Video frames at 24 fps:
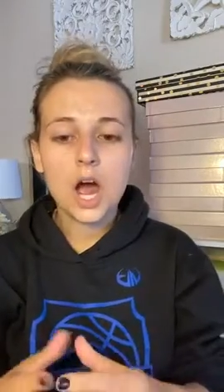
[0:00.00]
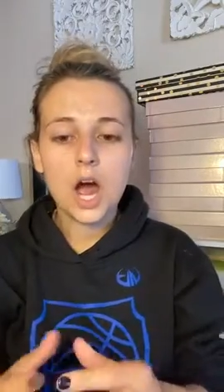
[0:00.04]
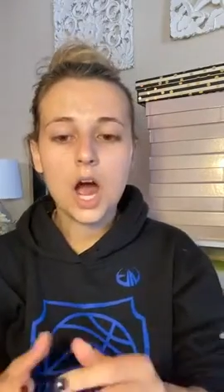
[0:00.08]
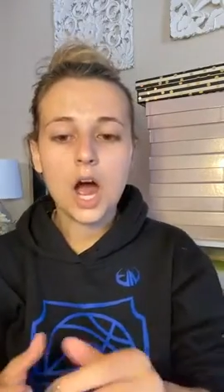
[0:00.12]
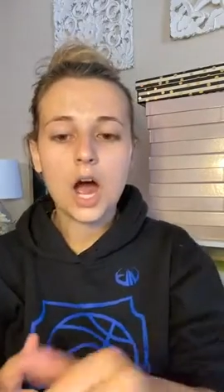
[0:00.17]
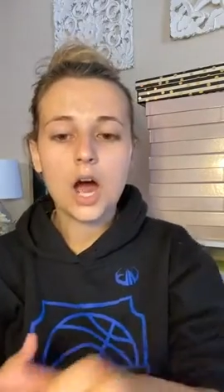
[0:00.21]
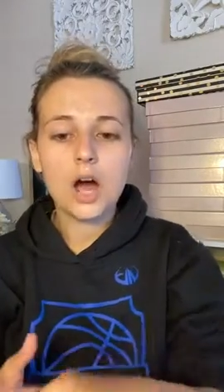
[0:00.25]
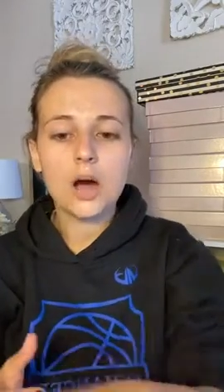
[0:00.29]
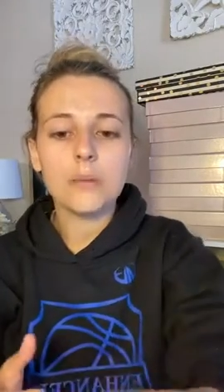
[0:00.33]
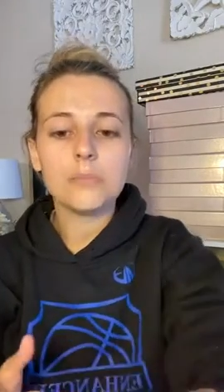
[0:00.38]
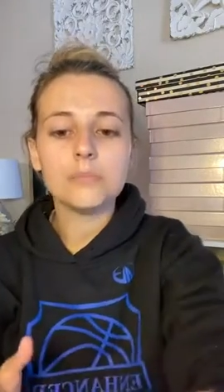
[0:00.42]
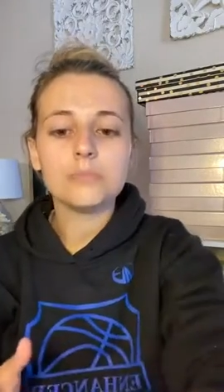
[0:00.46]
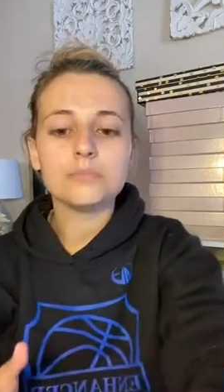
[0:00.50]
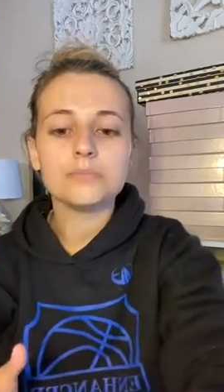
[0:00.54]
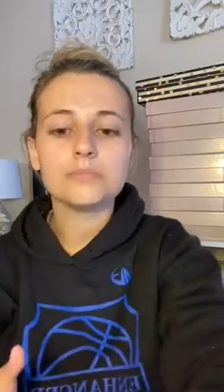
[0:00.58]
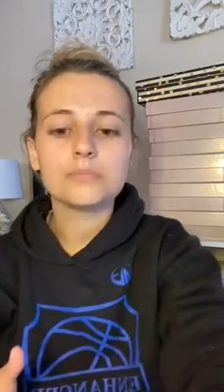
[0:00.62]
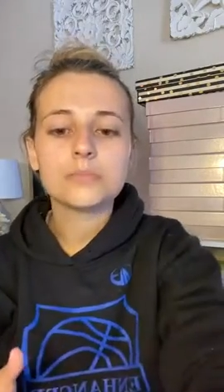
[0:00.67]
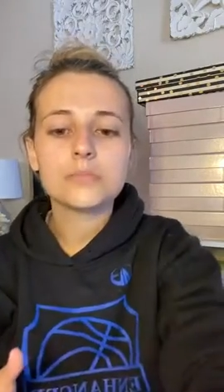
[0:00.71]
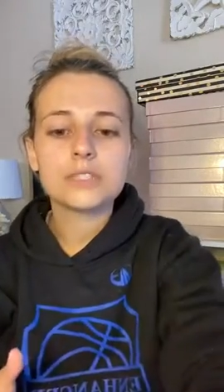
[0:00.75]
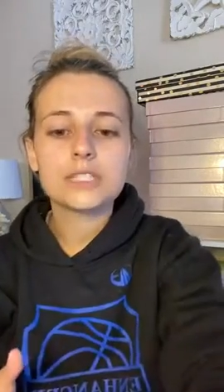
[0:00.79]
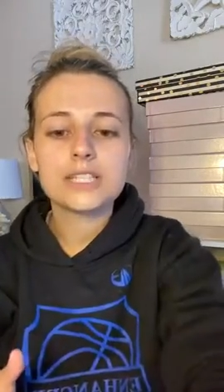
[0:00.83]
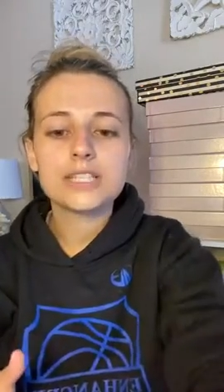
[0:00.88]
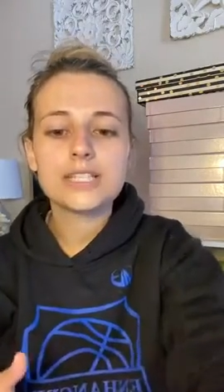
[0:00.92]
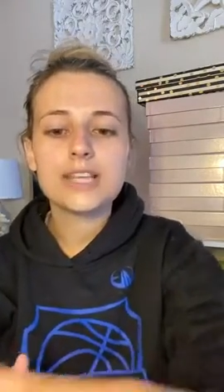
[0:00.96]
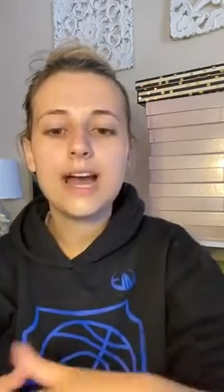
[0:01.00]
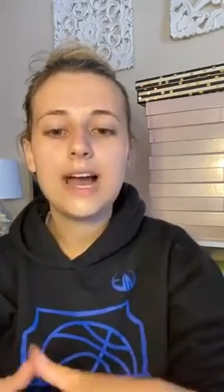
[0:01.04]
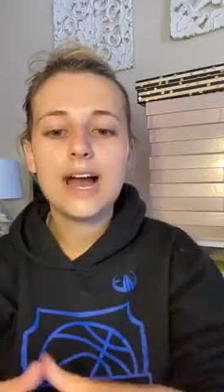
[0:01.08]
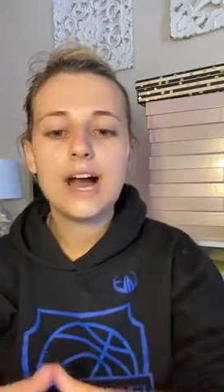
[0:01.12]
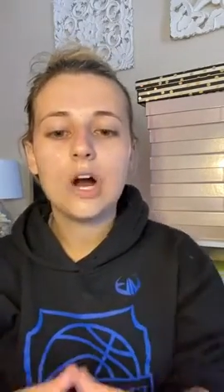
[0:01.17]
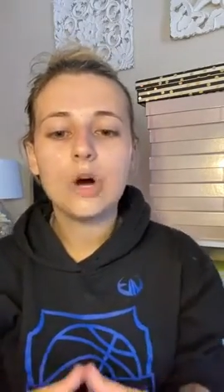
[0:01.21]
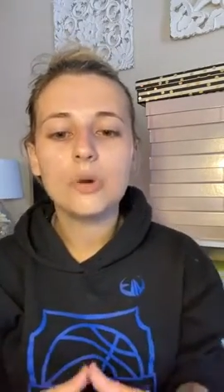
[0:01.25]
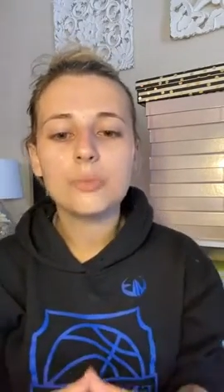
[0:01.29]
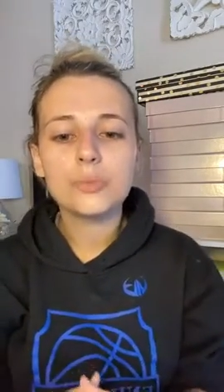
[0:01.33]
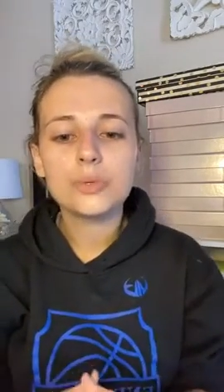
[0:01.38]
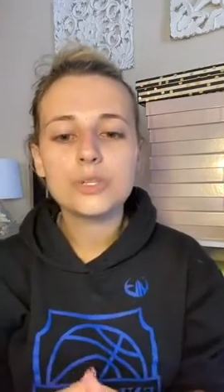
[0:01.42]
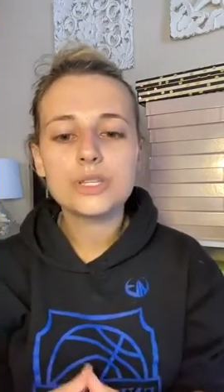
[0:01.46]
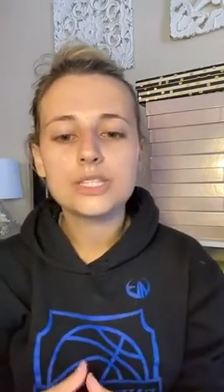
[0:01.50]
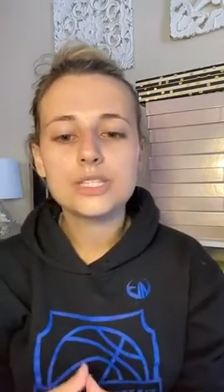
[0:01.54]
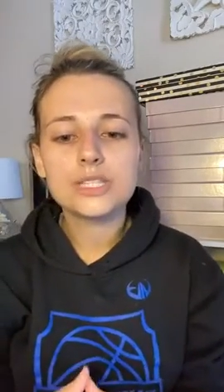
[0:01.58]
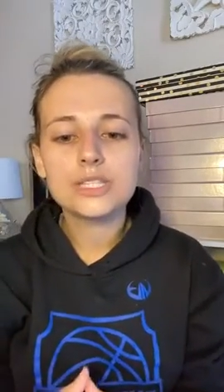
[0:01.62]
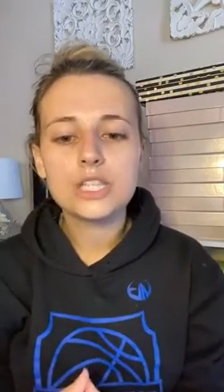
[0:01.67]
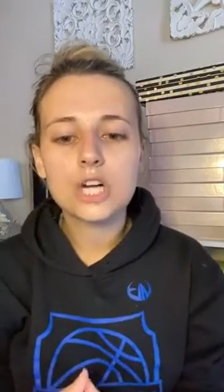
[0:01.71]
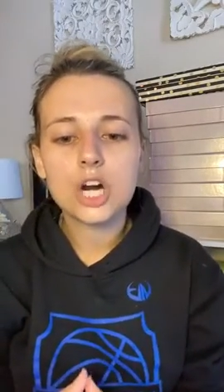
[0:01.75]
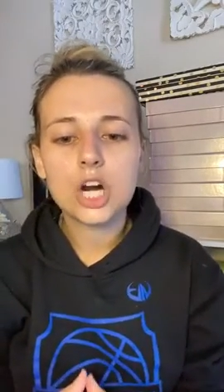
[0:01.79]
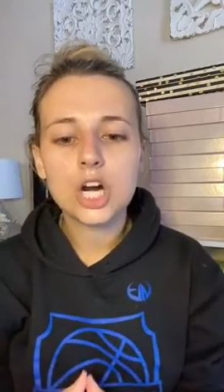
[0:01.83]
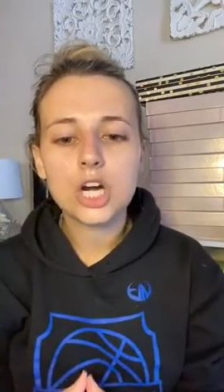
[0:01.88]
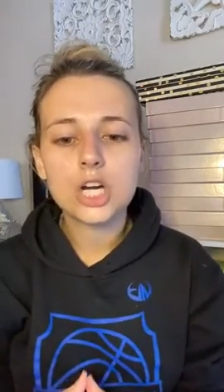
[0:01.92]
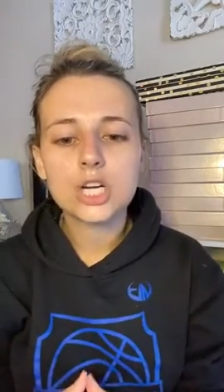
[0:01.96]
Does that help with
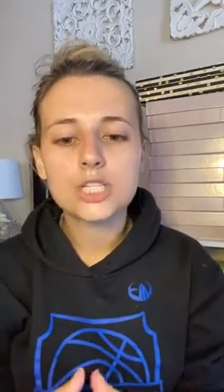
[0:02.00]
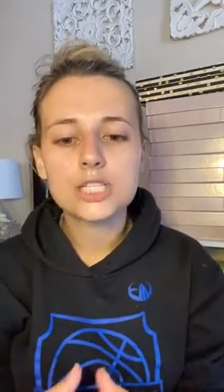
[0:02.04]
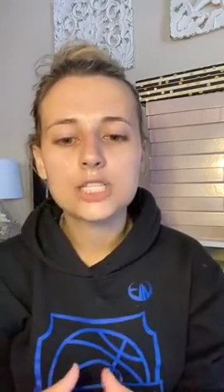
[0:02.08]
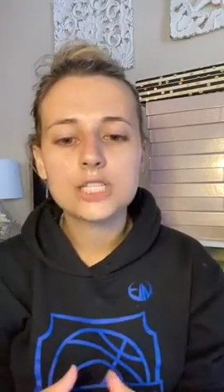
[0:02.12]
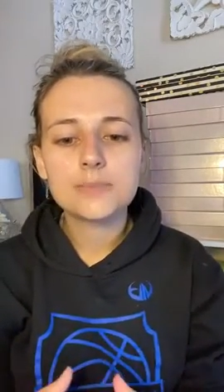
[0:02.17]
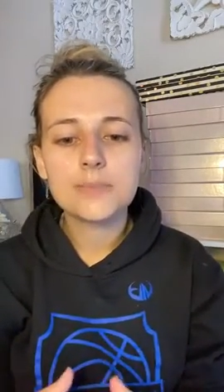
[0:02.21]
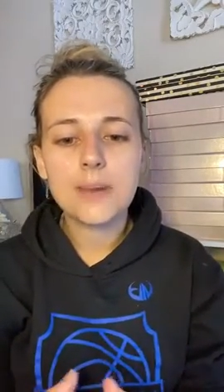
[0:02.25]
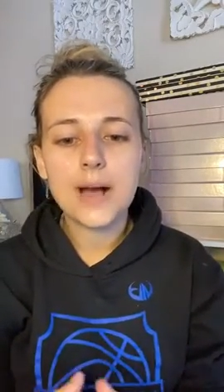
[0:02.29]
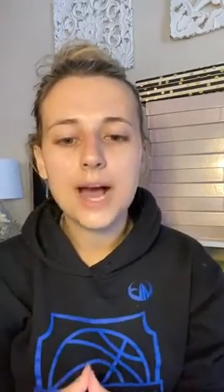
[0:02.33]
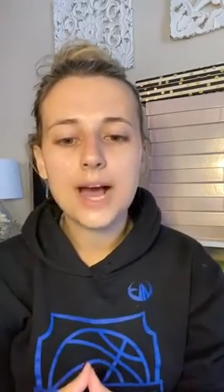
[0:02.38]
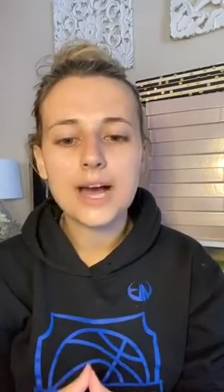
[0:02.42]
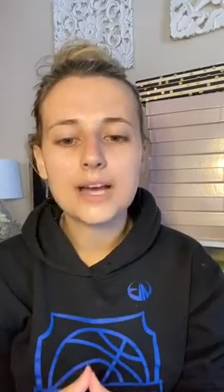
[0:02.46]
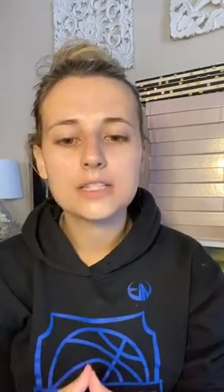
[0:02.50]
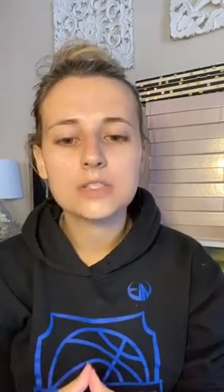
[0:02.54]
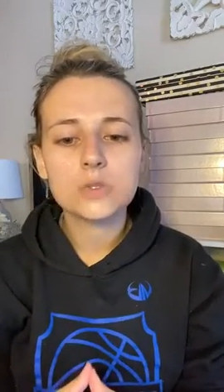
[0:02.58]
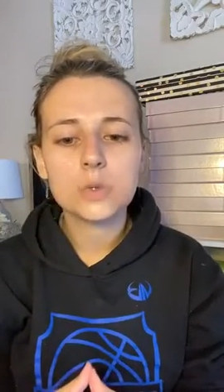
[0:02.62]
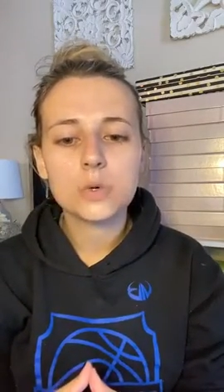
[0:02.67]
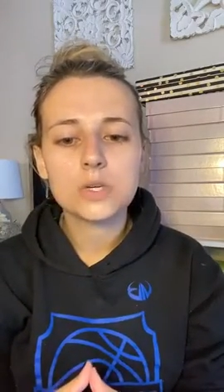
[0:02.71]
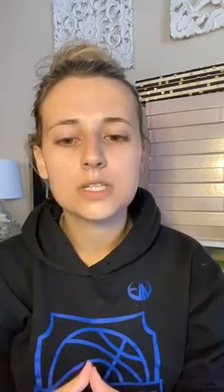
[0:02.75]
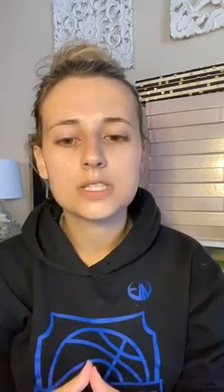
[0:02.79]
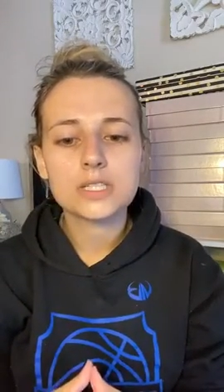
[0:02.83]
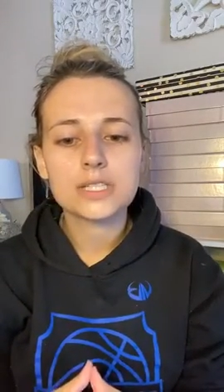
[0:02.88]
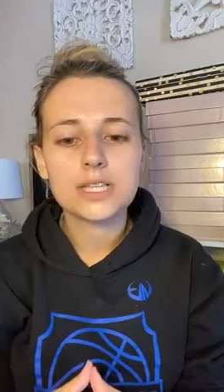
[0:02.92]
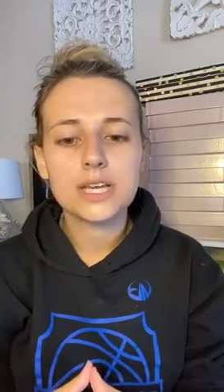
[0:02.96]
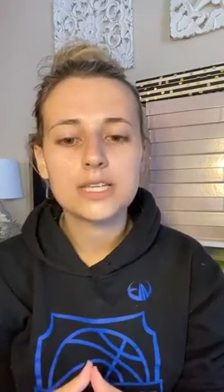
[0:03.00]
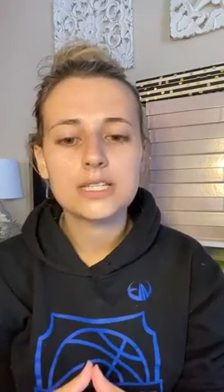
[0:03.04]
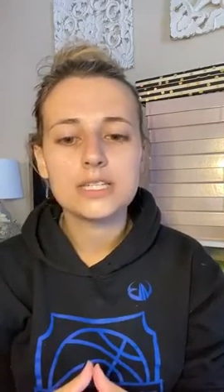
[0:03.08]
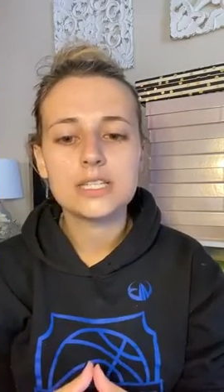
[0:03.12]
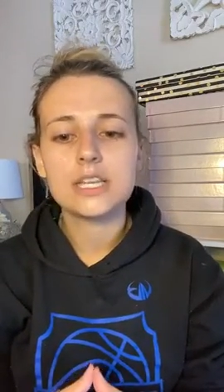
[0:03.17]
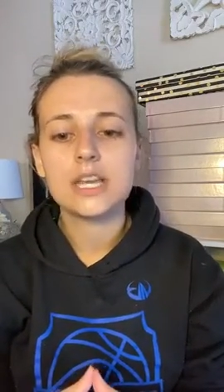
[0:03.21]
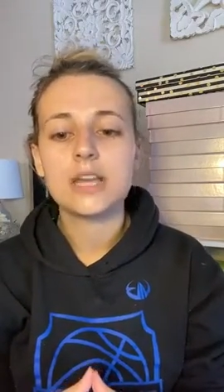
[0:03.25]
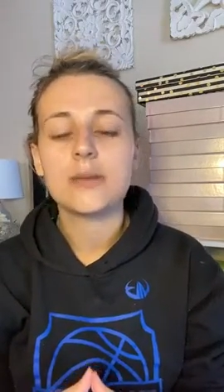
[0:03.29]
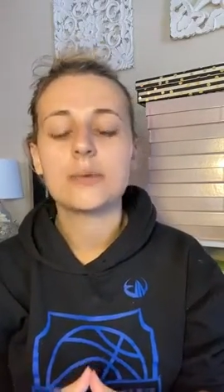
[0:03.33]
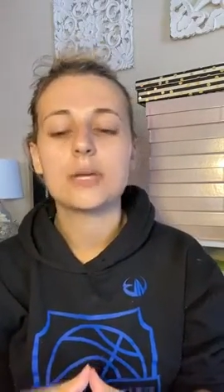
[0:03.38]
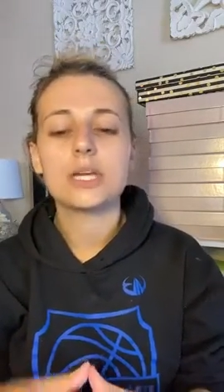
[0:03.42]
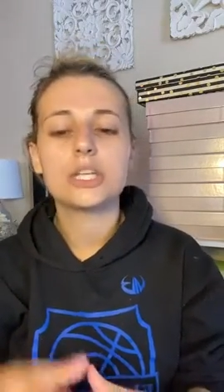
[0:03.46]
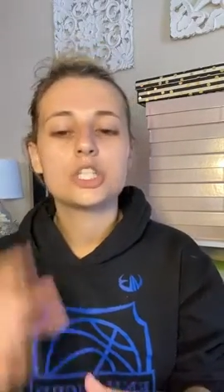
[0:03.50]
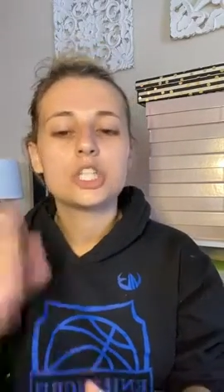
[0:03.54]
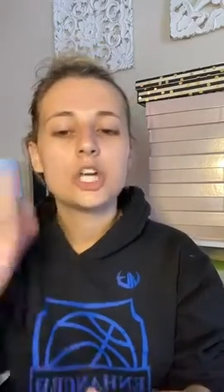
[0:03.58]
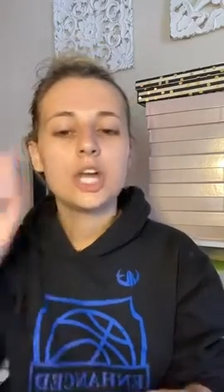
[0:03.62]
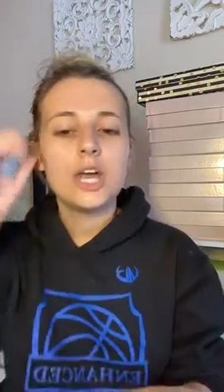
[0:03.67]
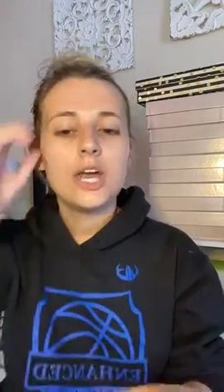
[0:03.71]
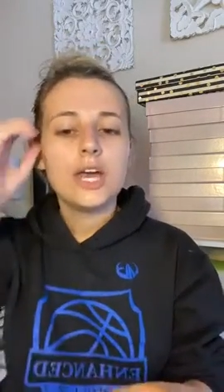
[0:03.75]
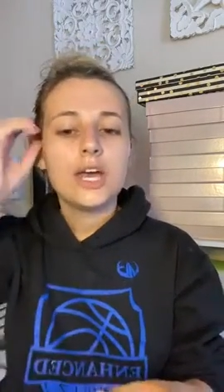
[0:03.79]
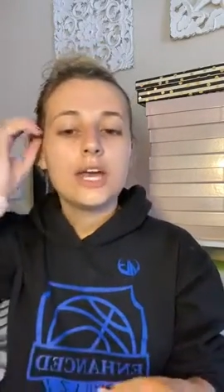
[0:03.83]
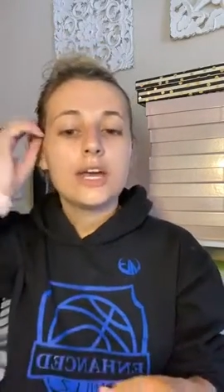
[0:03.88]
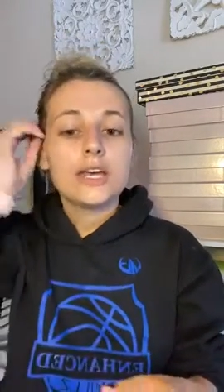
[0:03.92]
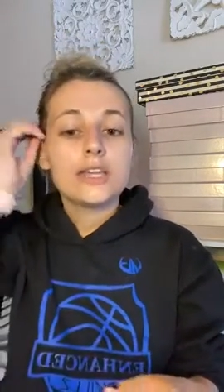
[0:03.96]
dark spots or sun damage?